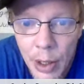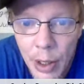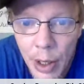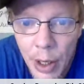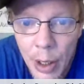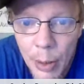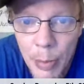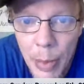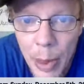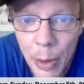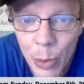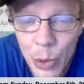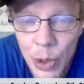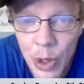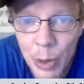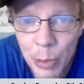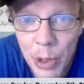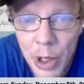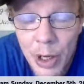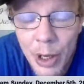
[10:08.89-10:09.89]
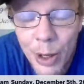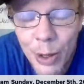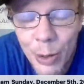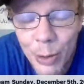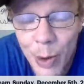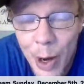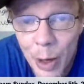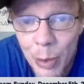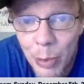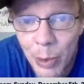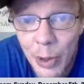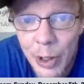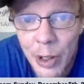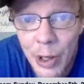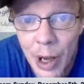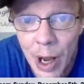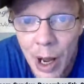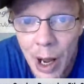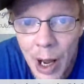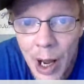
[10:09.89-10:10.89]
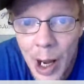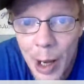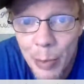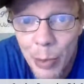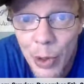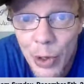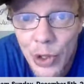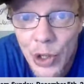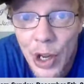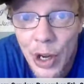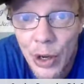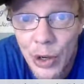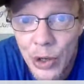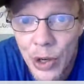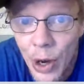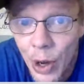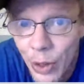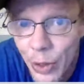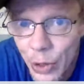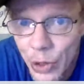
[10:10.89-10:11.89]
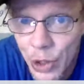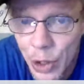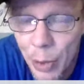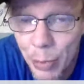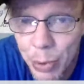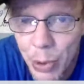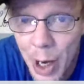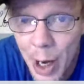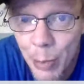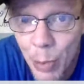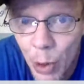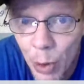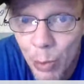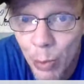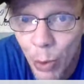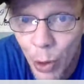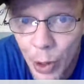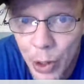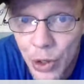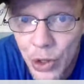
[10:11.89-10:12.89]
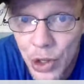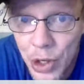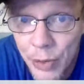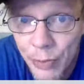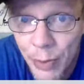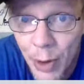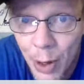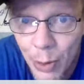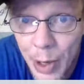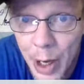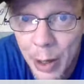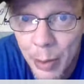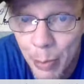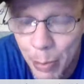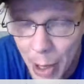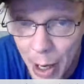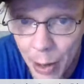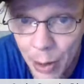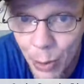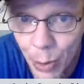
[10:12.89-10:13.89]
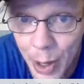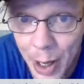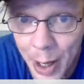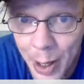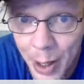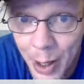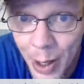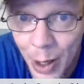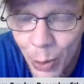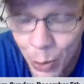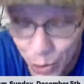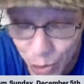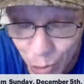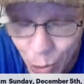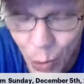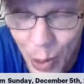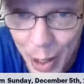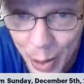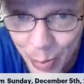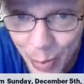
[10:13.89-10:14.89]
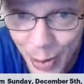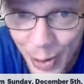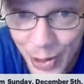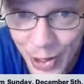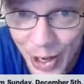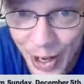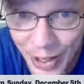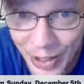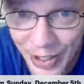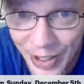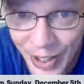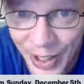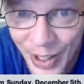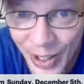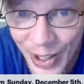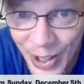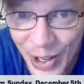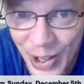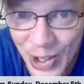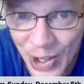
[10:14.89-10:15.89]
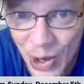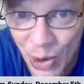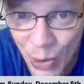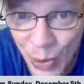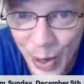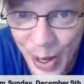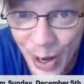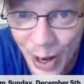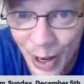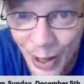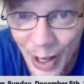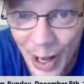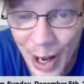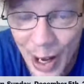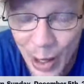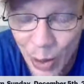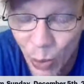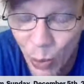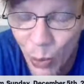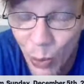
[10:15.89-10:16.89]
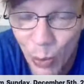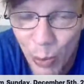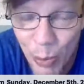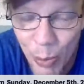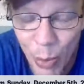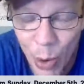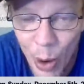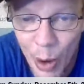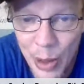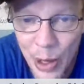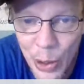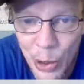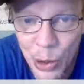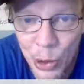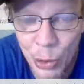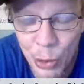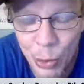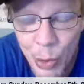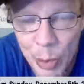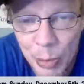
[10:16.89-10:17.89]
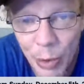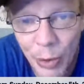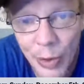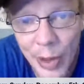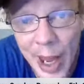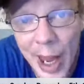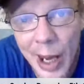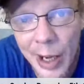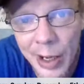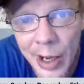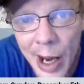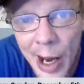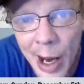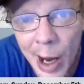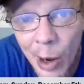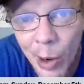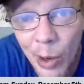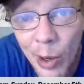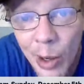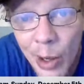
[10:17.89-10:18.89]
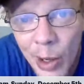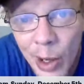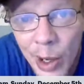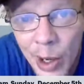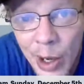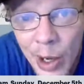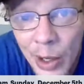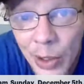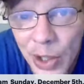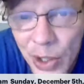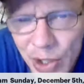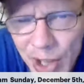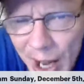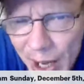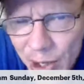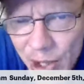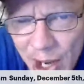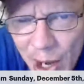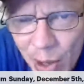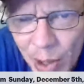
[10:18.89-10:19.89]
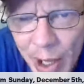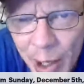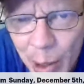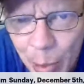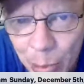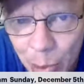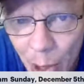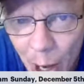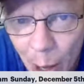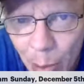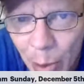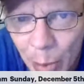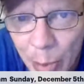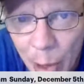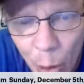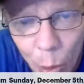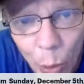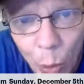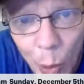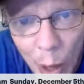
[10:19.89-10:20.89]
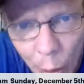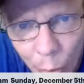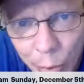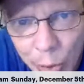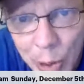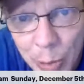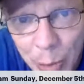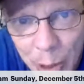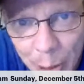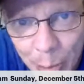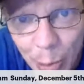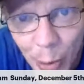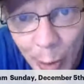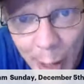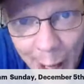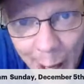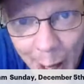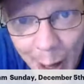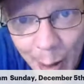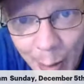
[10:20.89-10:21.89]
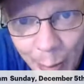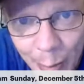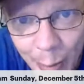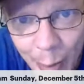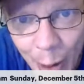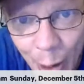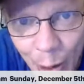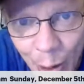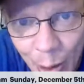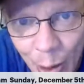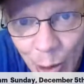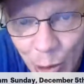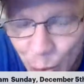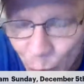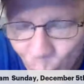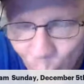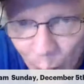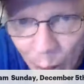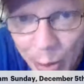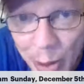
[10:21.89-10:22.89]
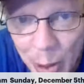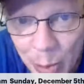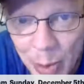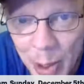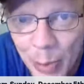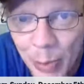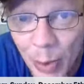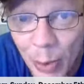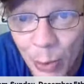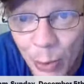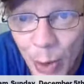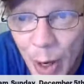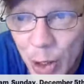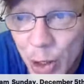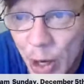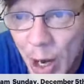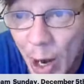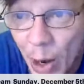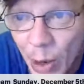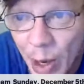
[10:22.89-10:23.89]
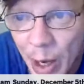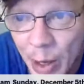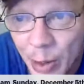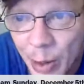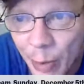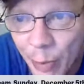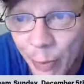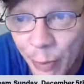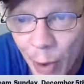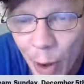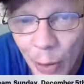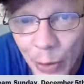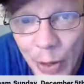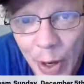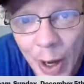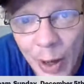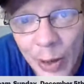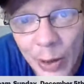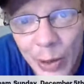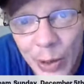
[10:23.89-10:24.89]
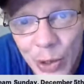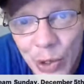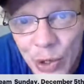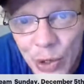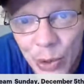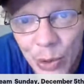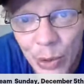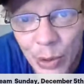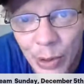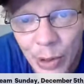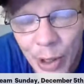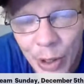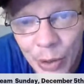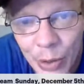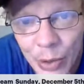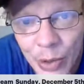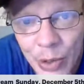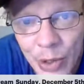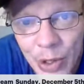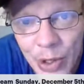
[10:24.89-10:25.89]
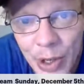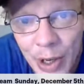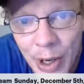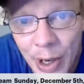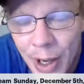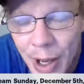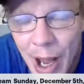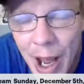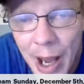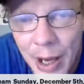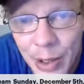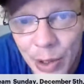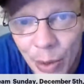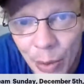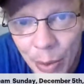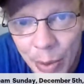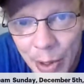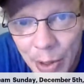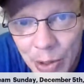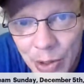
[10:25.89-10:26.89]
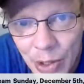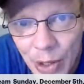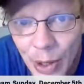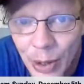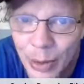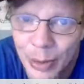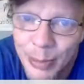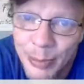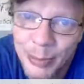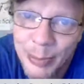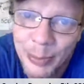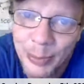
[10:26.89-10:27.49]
It was going to be an incredibly high percentage. The subprime home mortgage default rate, by the way, was 20%. So we are like more than triple that now. Does that sound like a problem that wealthy people have? Do wealthy people rush out and default on their student loans? I don't think so.